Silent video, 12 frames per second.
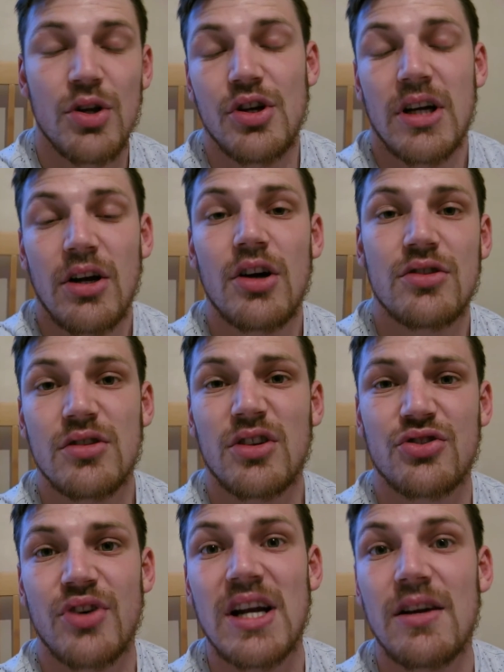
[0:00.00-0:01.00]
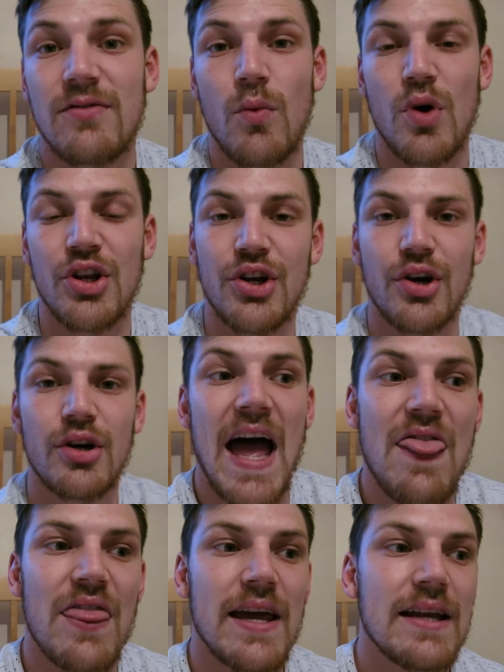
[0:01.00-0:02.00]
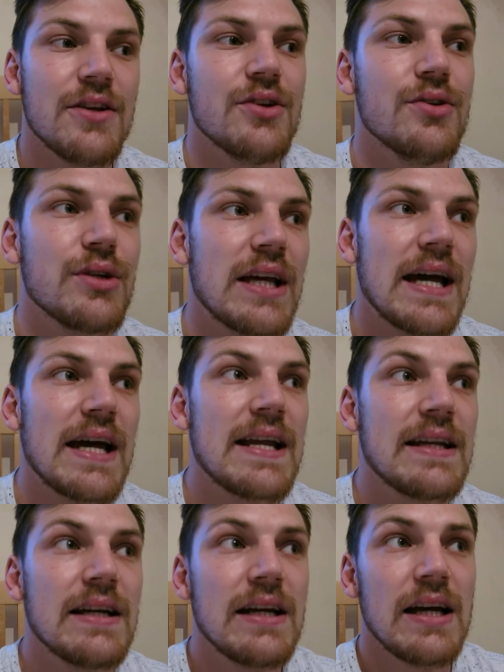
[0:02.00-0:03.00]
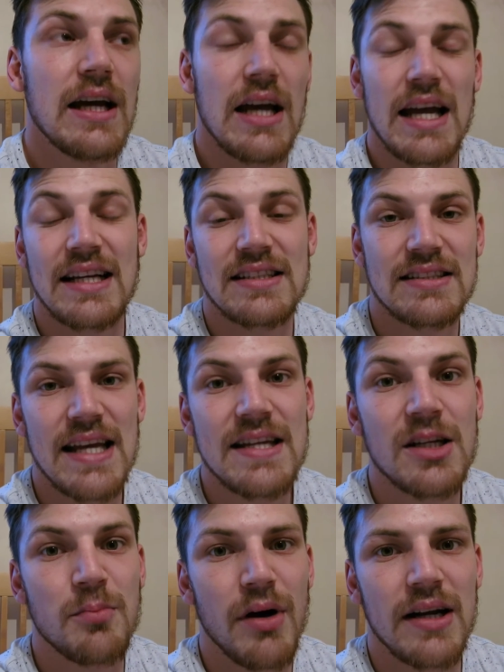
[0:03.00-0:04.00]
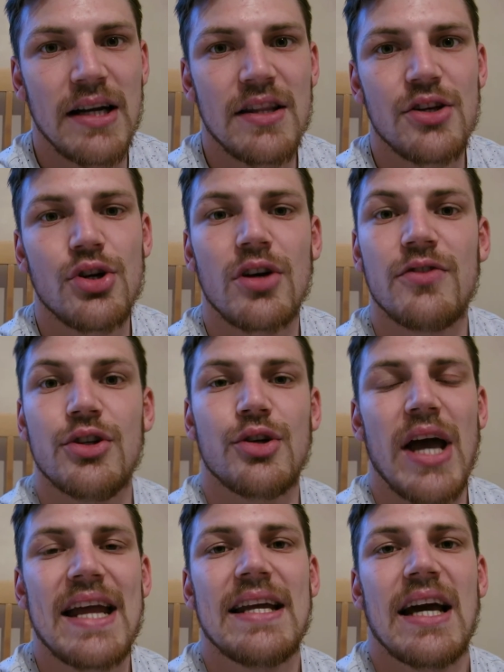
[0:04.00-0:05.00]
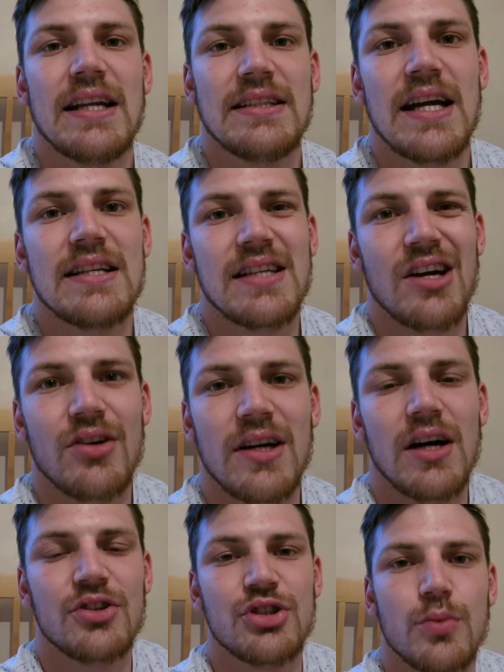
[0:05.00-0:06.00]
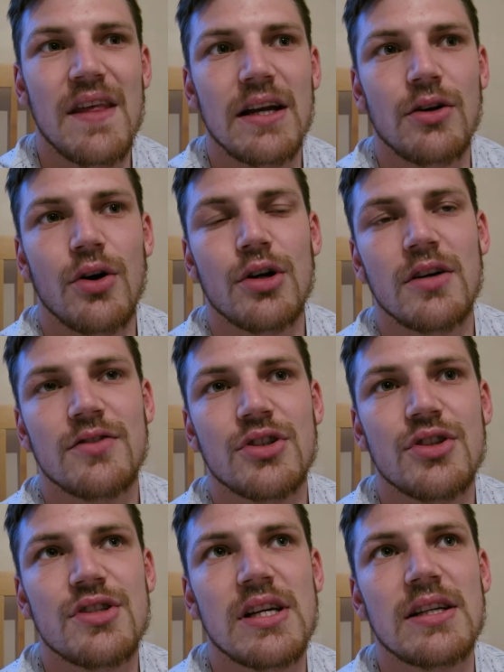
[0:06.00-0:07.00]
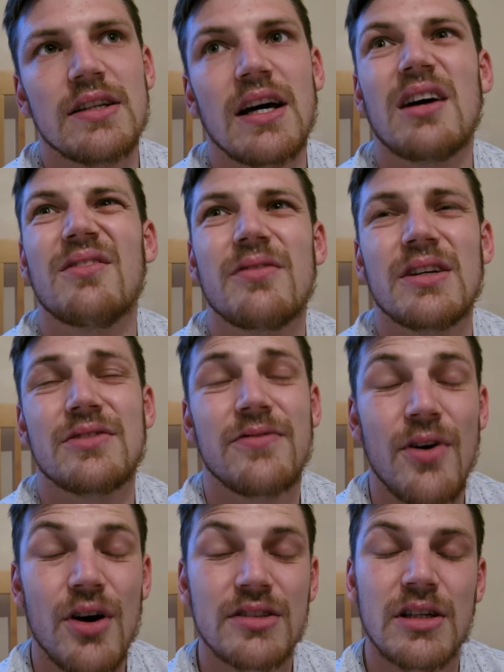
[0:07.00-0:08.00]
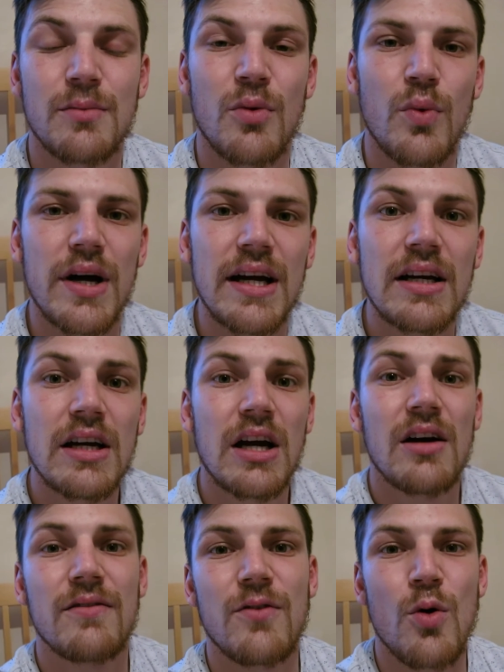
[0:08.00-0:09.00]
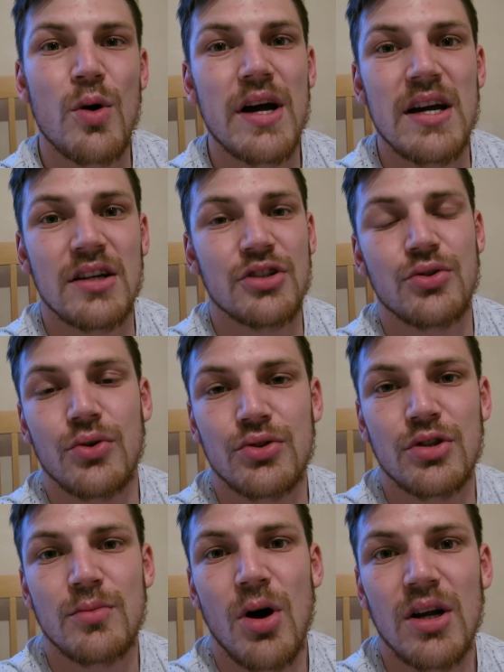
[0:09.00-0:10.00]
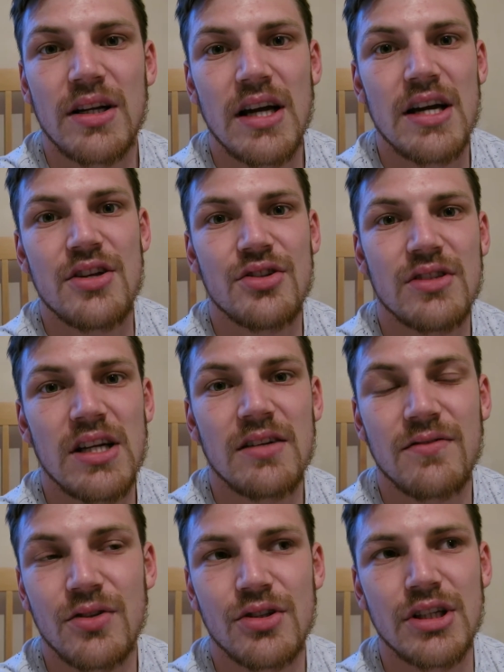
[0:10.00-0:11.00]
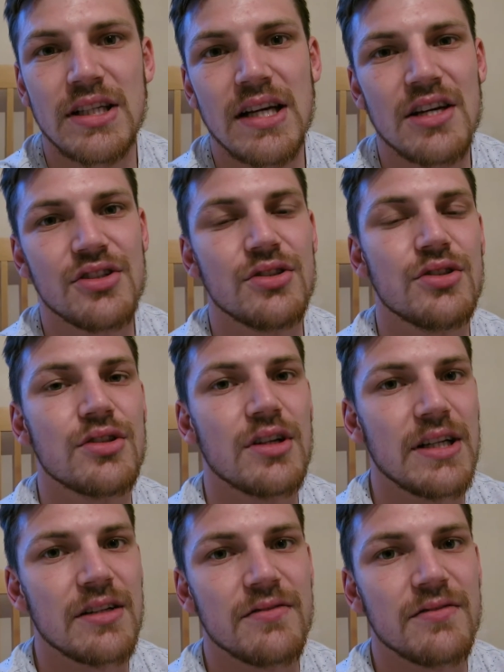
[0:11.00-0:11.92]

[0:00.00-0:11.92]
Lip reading: You can go to Australia for 1 year, and then you can extend it by another year if you do 88 days agriculture and then going over to New Zealand. Now, as far as I'm aware, for a short-term holiday in New Zealand for 30 days, you do not need a